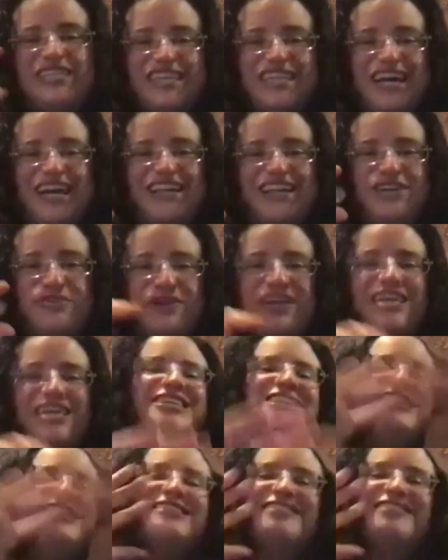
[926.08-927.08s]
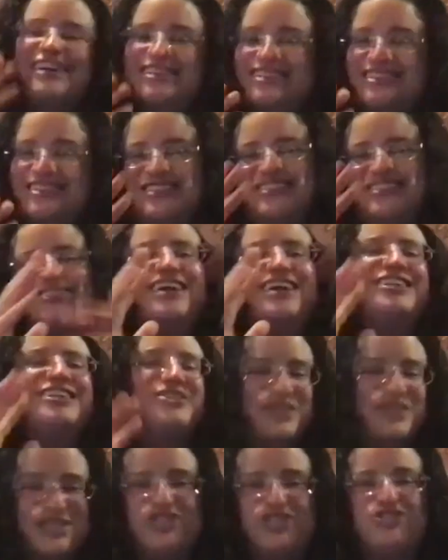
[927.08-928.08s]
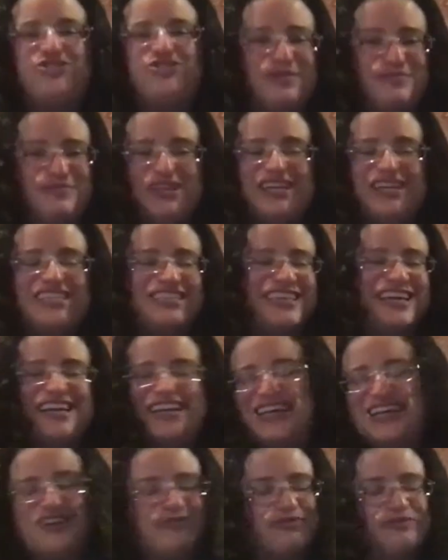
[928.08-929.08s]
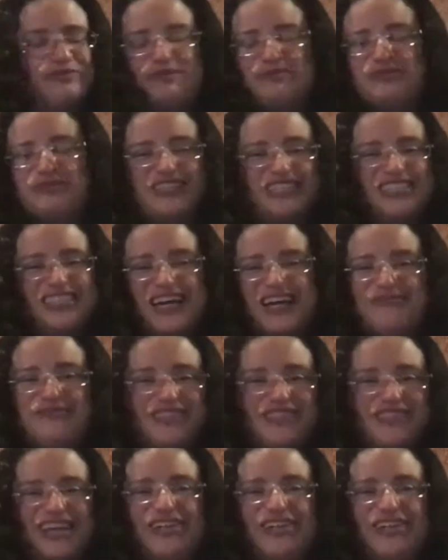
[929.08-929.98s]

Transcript: tiny region and then trying to extrapolate to that. And I don't remember the time scale of